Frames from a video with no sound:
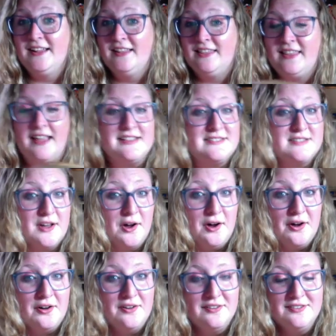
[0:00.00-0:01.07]
That's
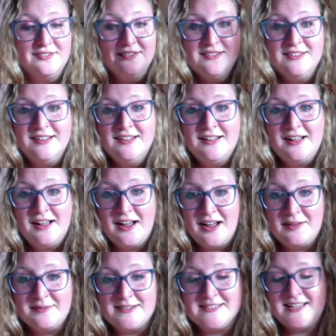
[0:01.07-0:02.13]
all.
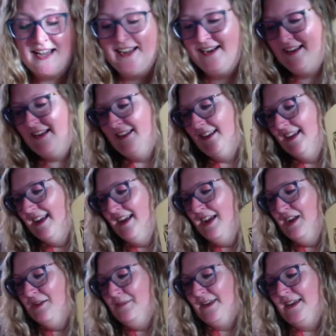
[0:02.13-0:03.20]
I'm excited
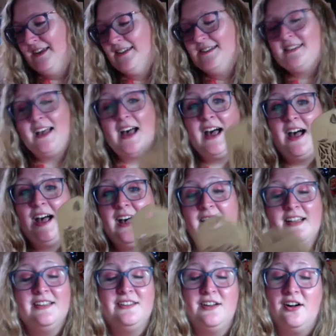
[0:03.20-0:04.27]
because,
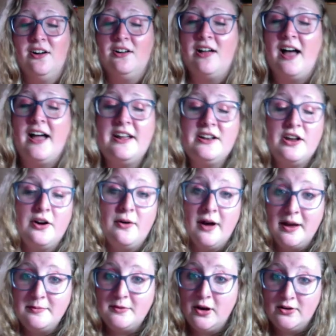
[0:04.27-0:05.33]
y'all, I know
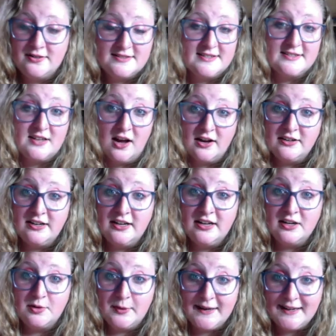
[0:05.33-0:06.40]
I'm known as a sock knitting
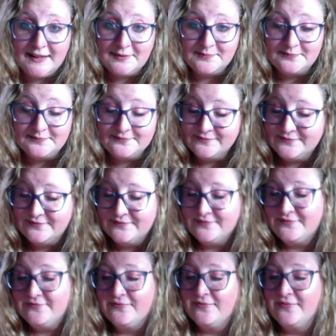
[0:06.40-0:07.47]
queen.
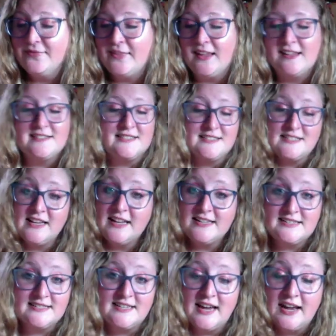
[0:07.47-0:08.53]
It's
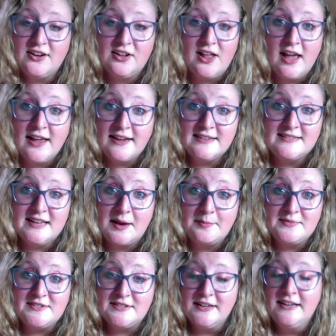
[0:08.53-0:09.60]
a title I
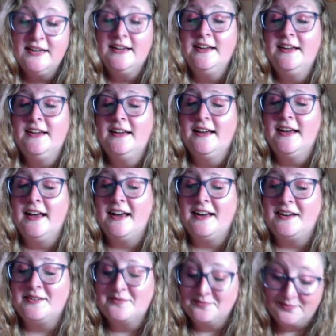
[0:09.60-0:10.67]
accept.
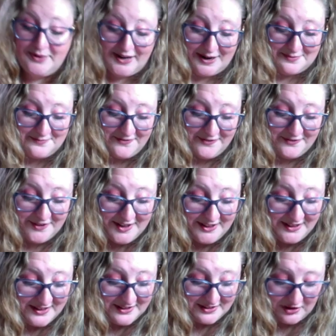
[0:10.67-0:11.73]
But I'm
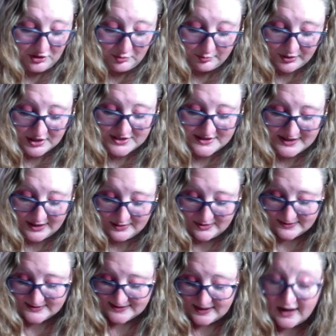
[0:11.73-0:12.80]
feeling a little burnt out
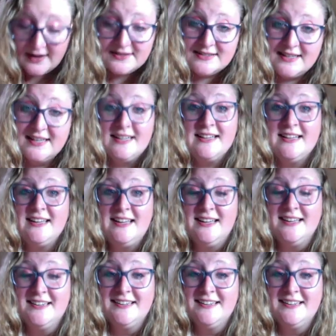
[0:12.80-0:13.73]
on socks lately.